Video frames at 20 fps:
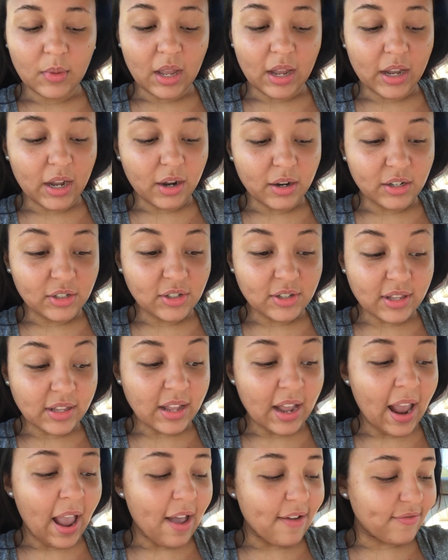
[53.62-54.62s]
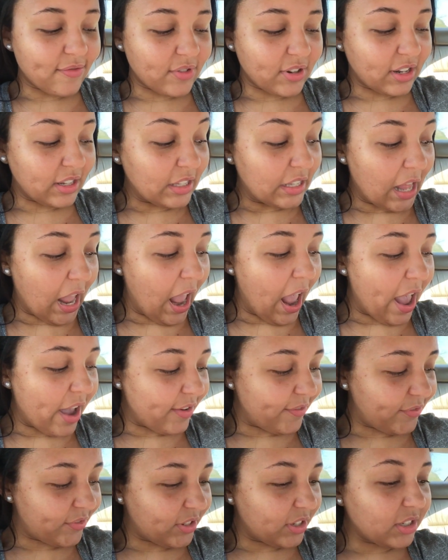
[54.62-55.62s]
And Cody just laughed and
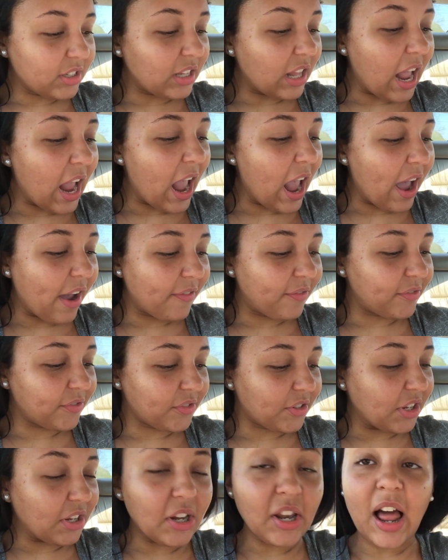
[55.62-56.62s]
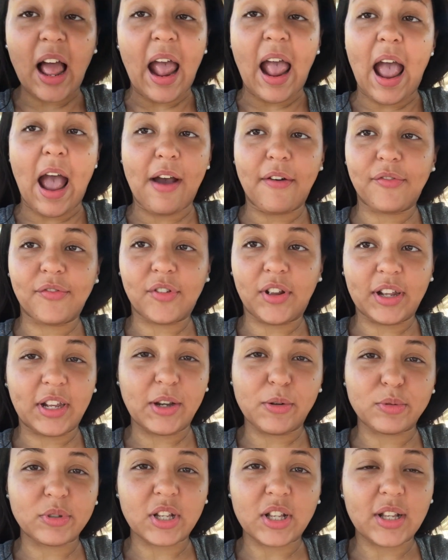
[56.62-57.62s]
laughed and laughed and laughed like
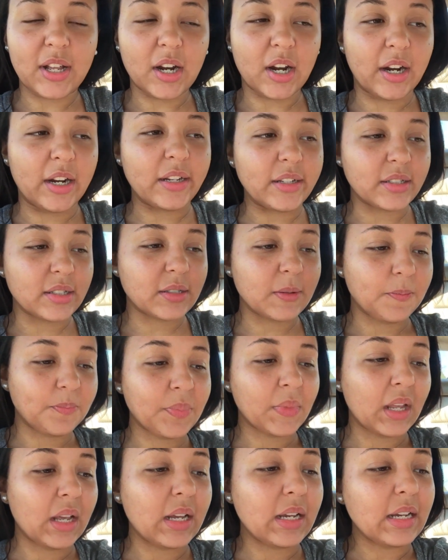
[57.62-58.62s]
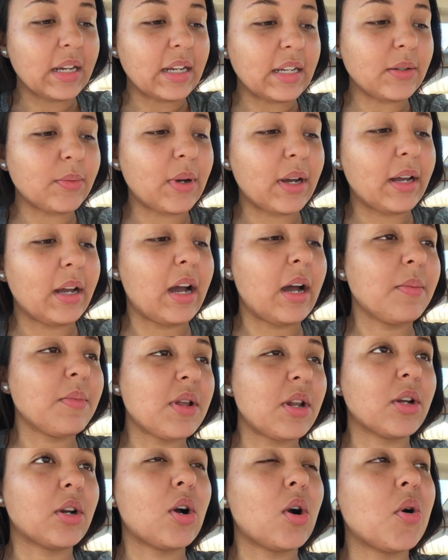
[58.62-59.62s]
it was hilarious. Anyway, I'm
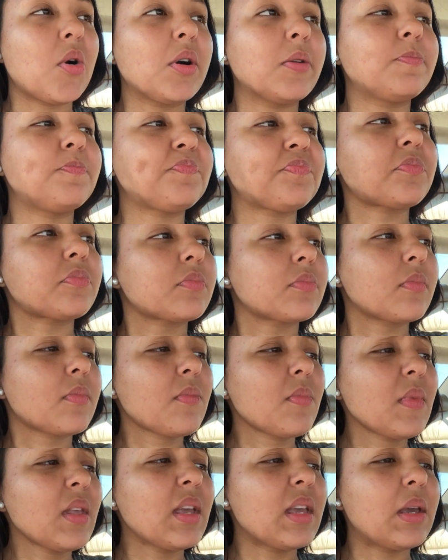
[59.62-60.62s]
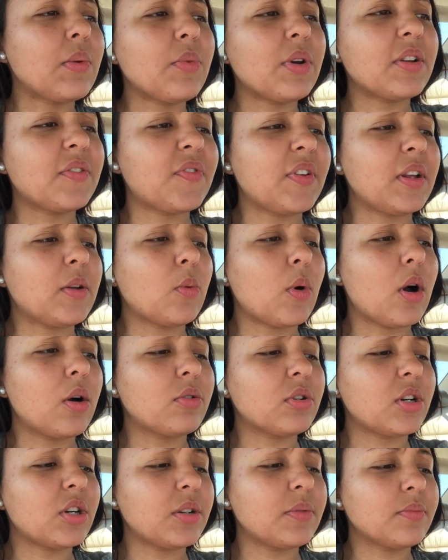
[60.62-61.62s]
in the car. He went to feed
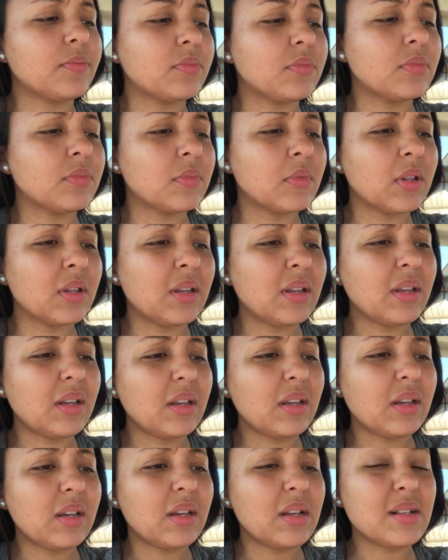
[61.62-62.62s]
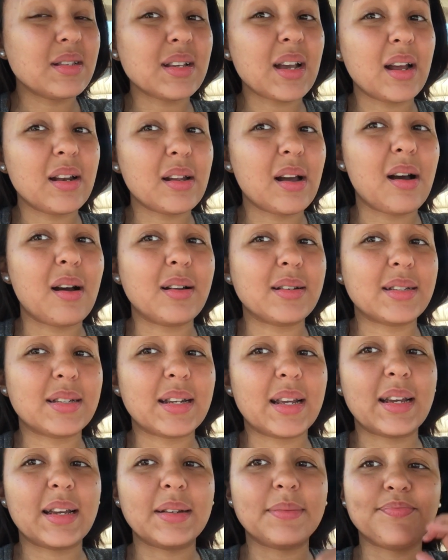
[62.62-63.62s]
Walnut. It's kind of hot
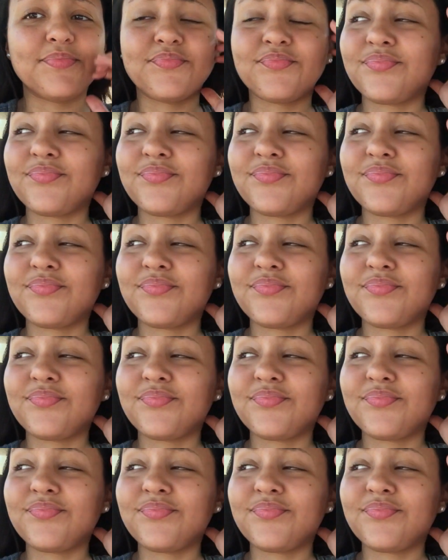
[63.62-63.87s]
today.